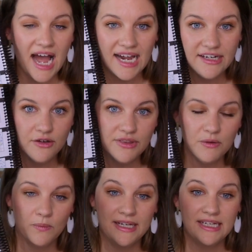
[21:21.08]
I know
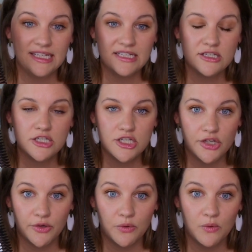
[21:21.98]
that we need
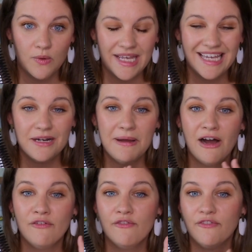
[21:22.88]
to hit
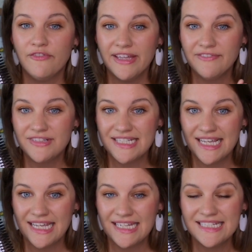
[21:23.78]
about
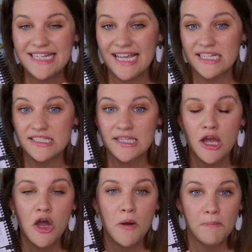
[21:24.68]
15 days
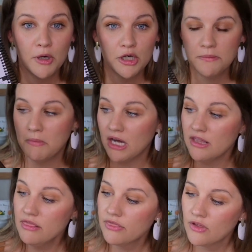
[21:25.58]
per
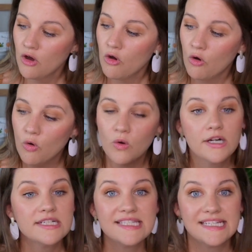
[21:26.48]
month
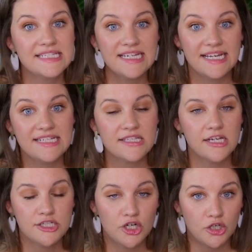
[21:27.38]
or 60 days
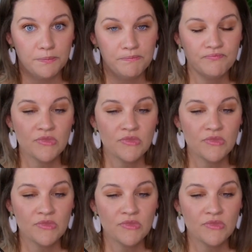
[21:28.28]
a term.